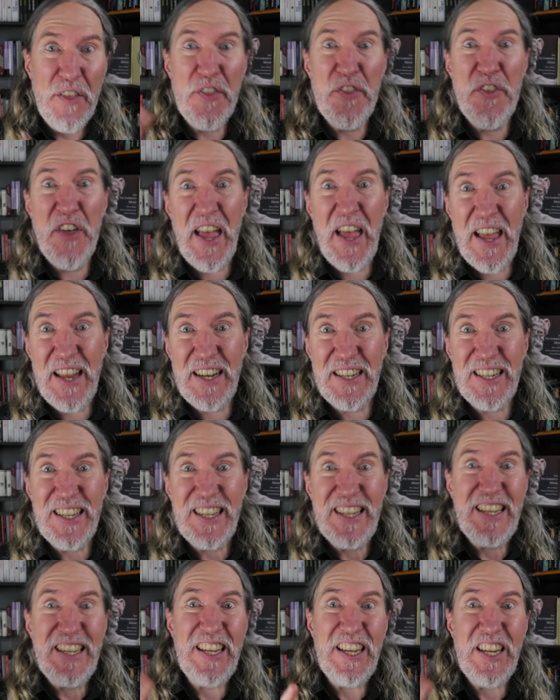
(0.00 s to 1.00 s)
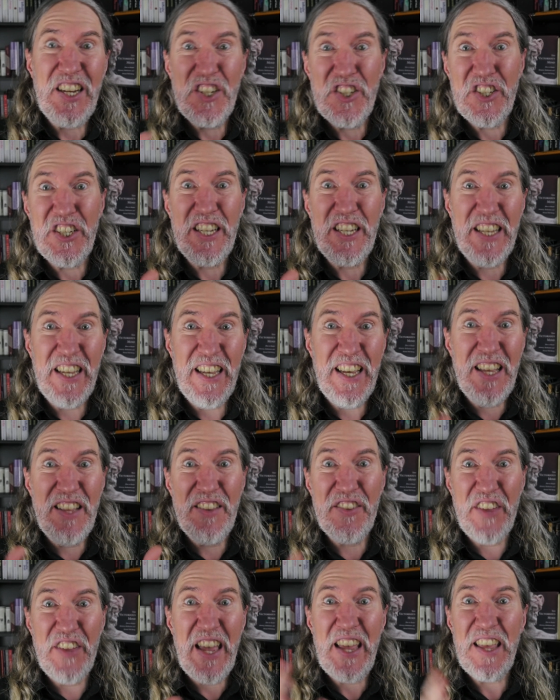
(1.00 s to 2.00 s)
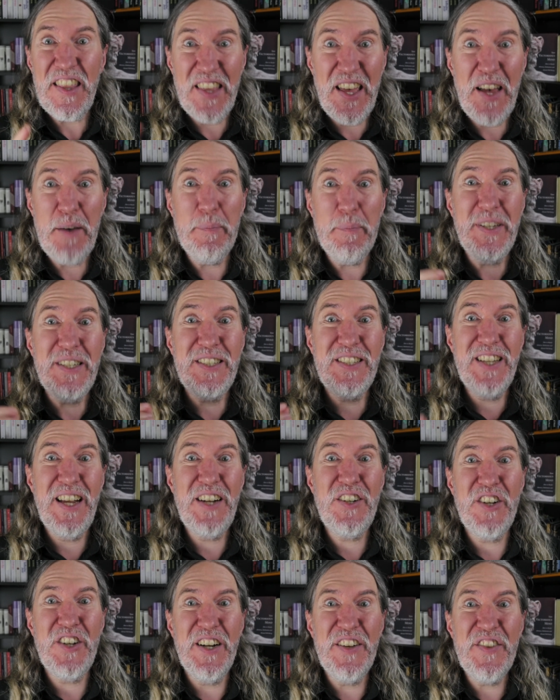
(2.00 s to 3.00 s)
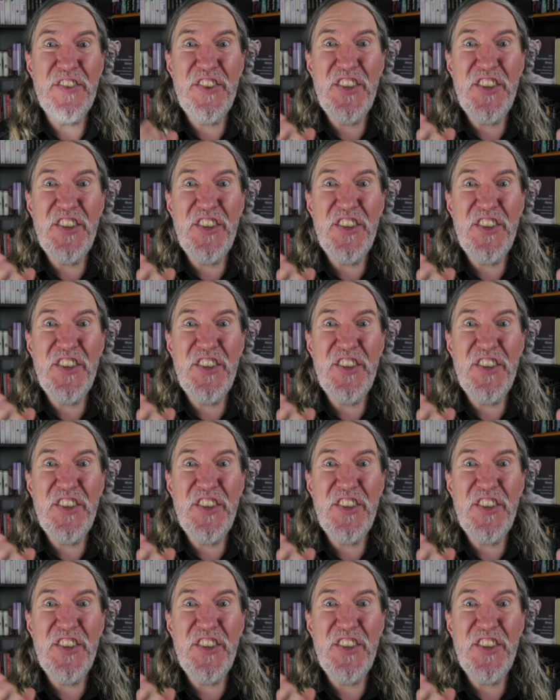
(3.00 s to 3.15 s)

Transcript: then, he, she, it, they, them, et cetera.